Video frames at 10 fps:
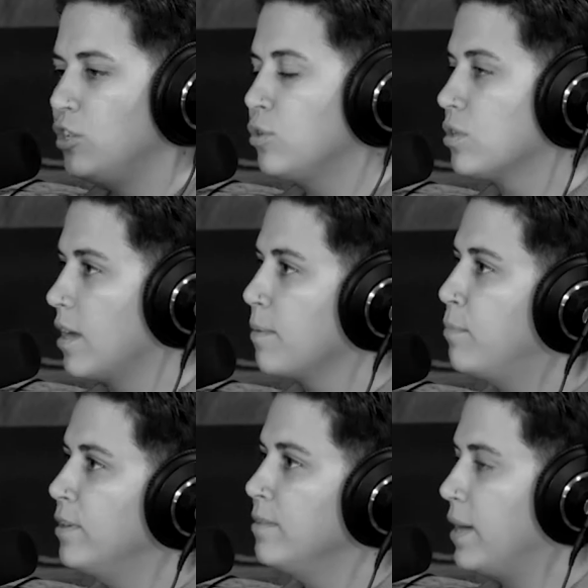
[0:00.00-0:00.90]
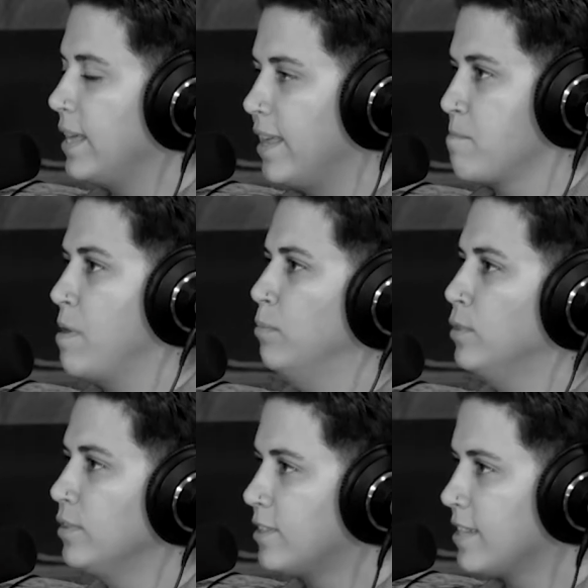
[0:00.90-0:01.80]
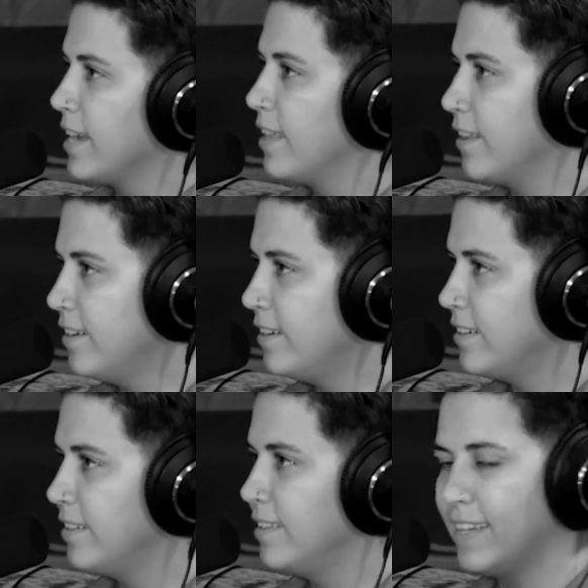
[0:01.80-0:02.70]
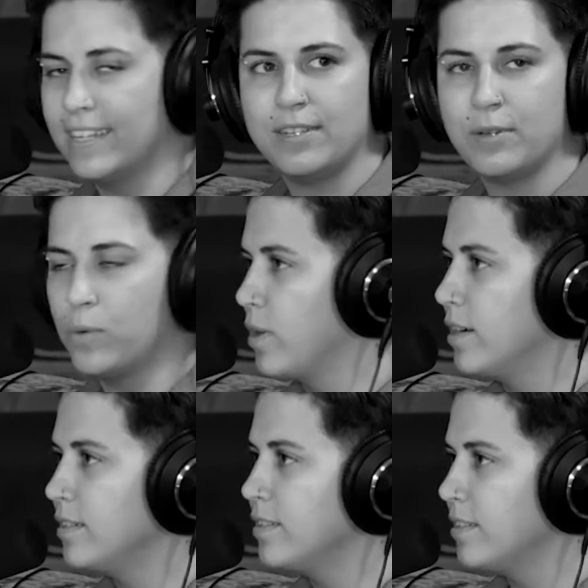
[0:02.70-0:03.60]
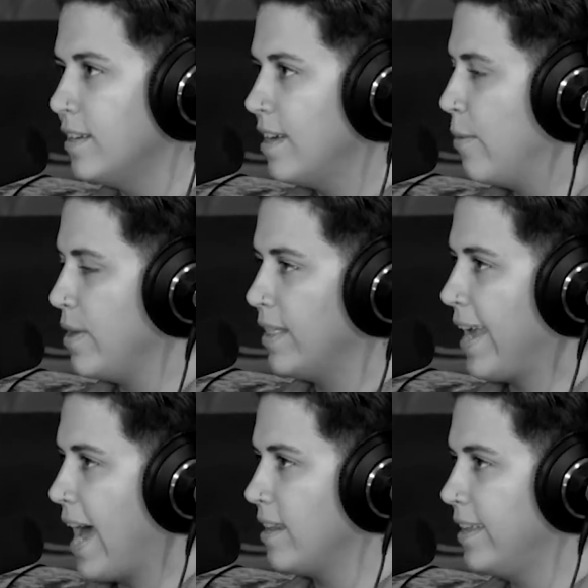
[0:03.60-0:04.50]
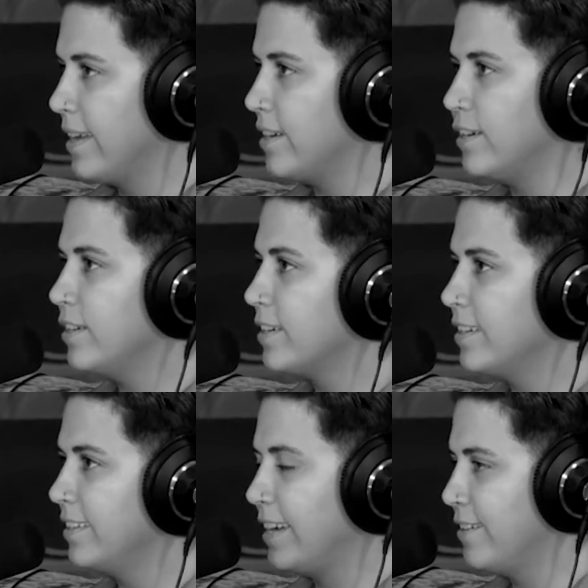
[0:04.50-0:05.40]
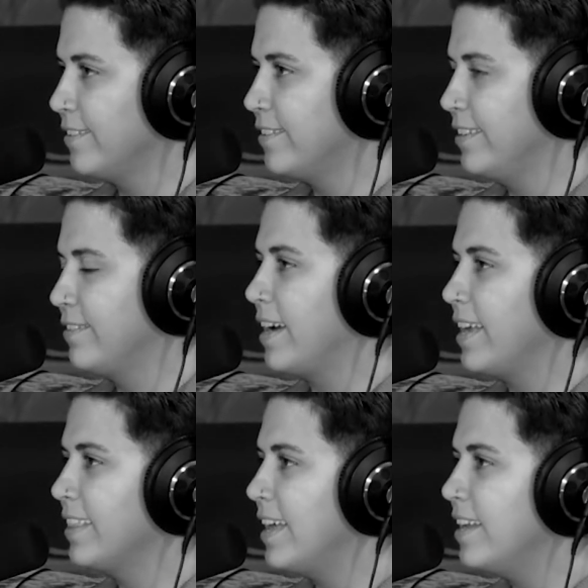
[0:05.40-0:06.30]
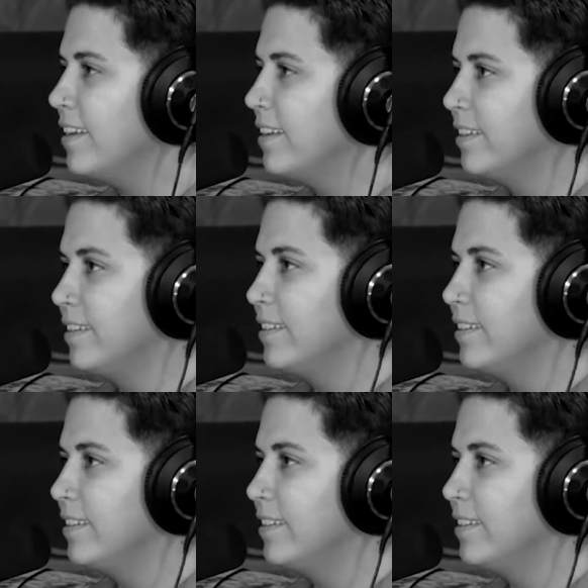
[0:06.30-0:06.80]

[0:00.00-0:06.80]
she would just like put my like mumbles together like into words. And we like had like a hook, like literally right then